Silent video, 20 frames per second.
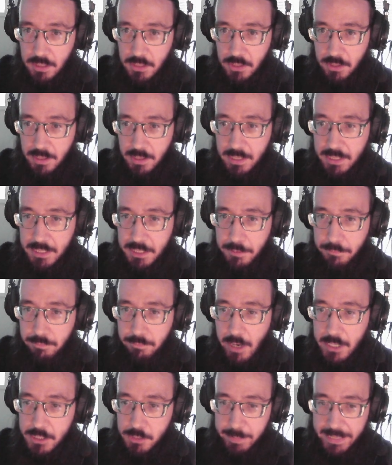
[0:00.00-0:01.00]
You're going to need the
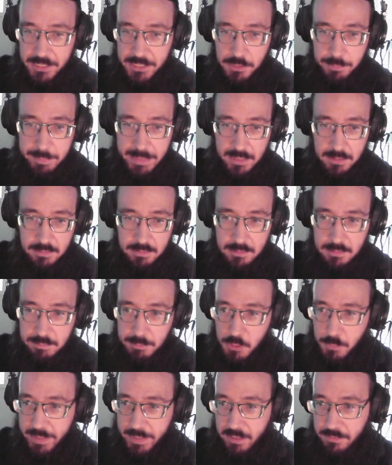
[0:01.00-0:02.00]
frostbite spell,
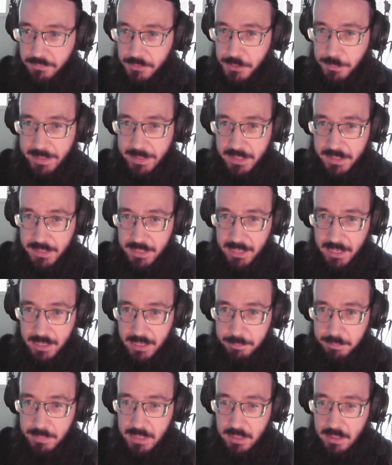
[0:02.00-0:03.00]
most powerful spell in the
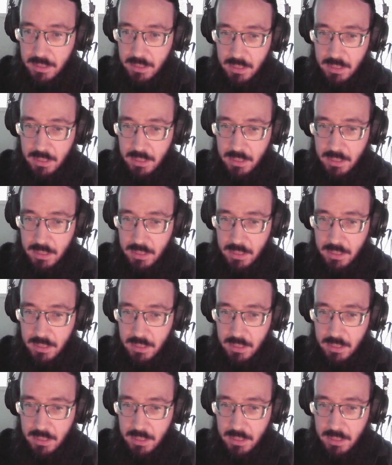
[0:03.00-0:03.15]
game.